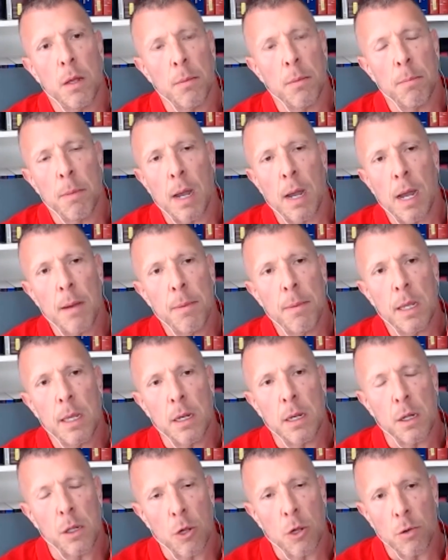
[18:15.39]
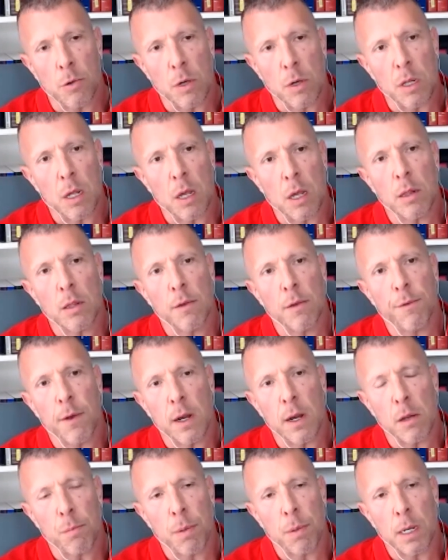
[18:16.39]
Bobby and Children's Health
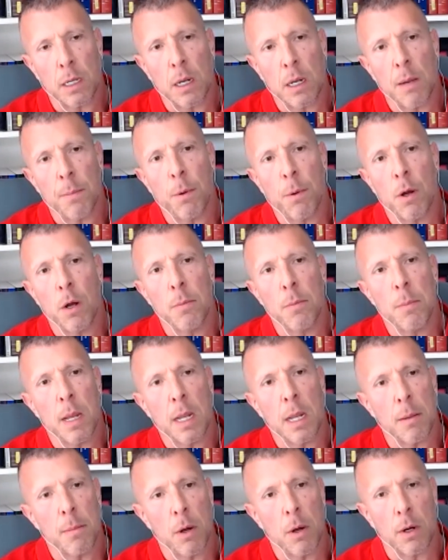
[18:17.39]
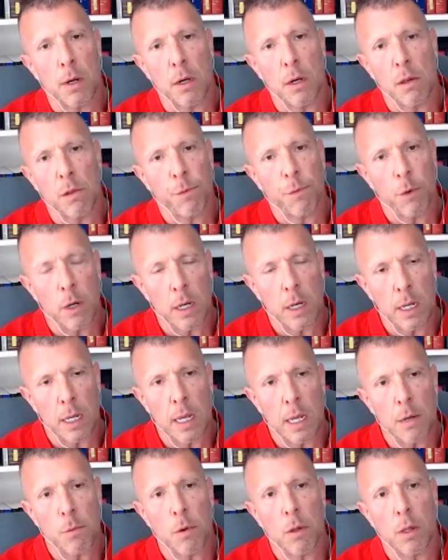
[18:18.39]
Defense picked up on it. Make Americans Free
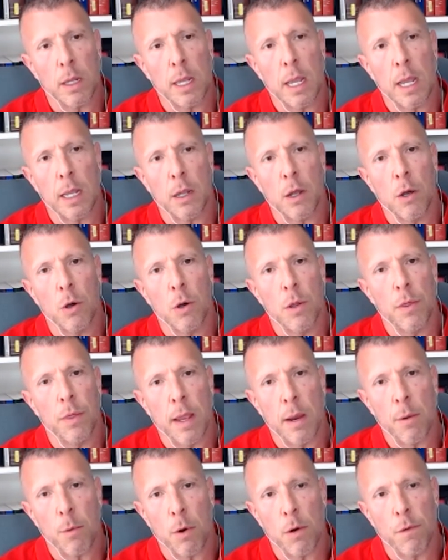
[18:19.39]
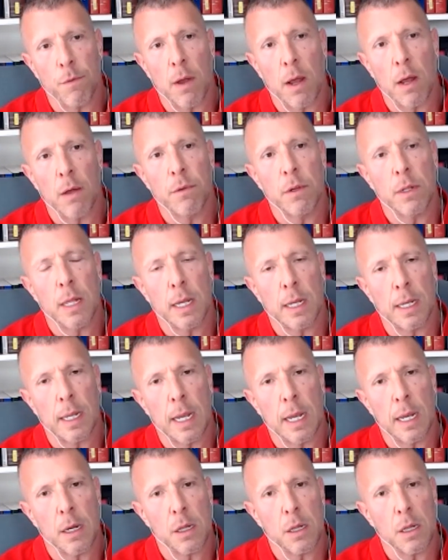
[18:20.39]
Again really got going. They were involved in that
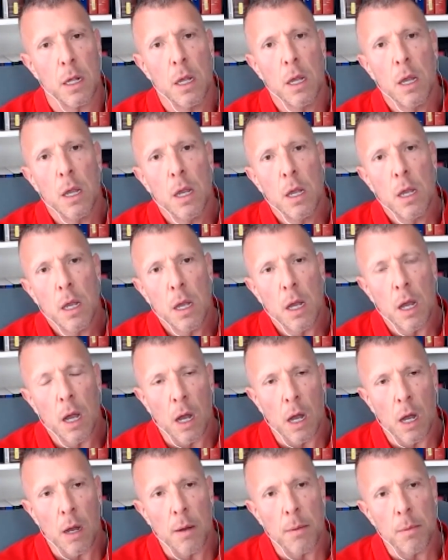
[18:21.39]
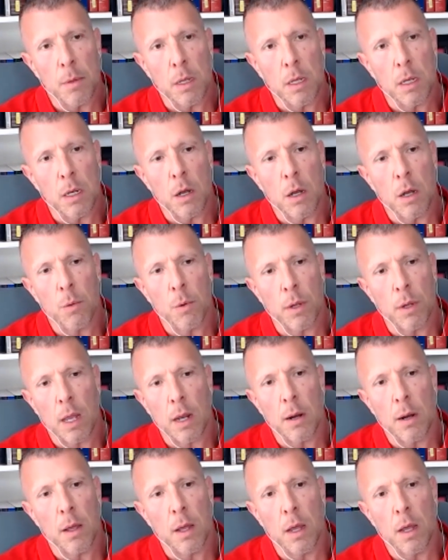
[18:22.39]
case. We
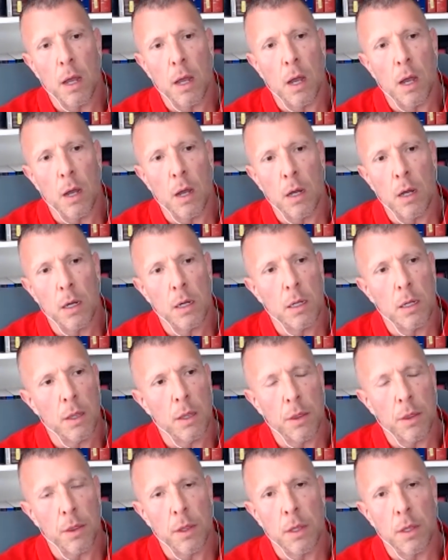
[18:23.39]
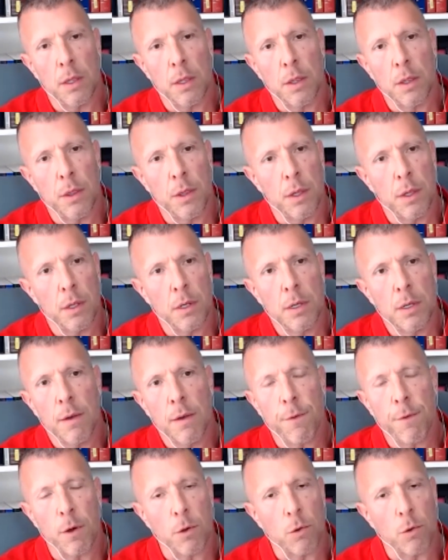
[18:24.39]
got the
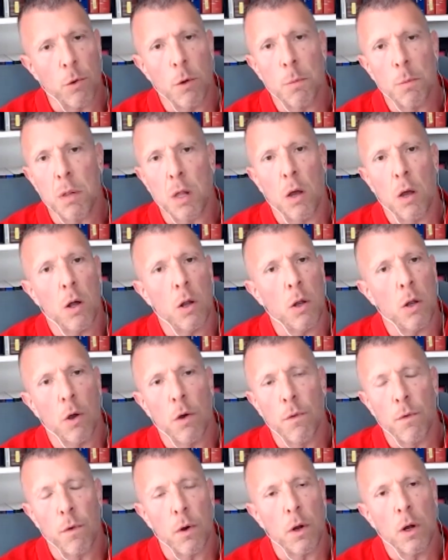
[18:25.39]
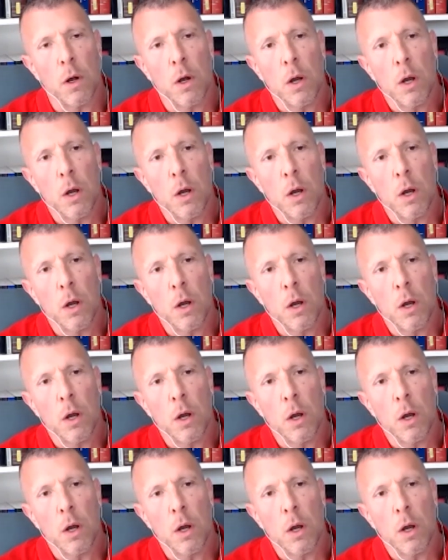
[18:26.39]
different groups all over,